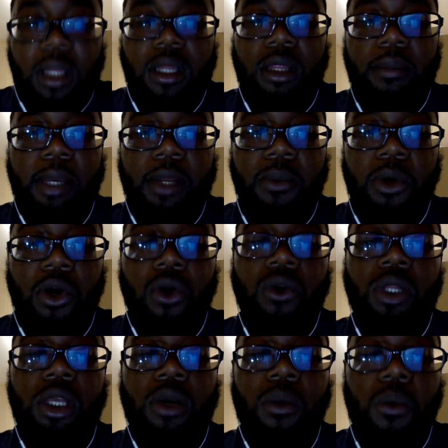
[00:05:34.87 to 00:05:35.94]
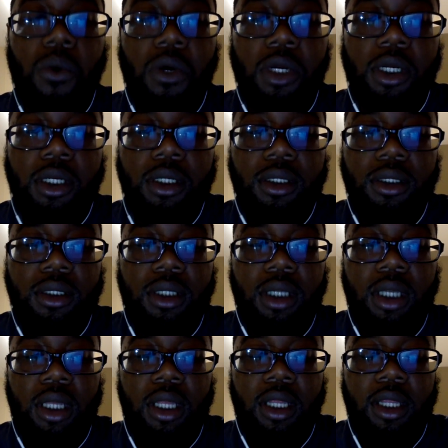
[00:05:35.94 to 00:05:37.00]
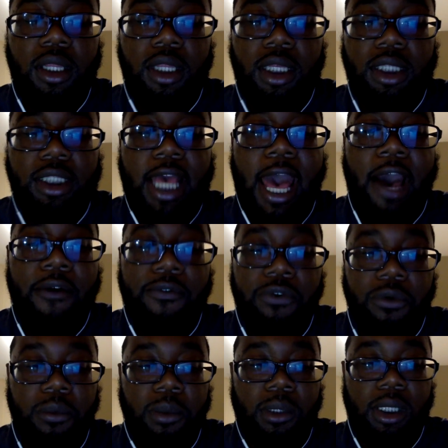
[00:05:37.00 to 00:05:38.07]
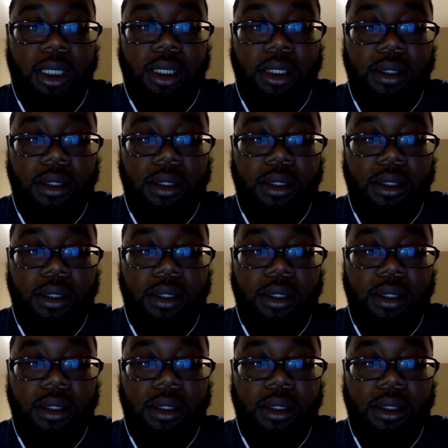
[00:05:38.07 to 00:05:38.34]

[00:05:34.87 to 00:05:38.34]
The men were only awarded this Alfred plea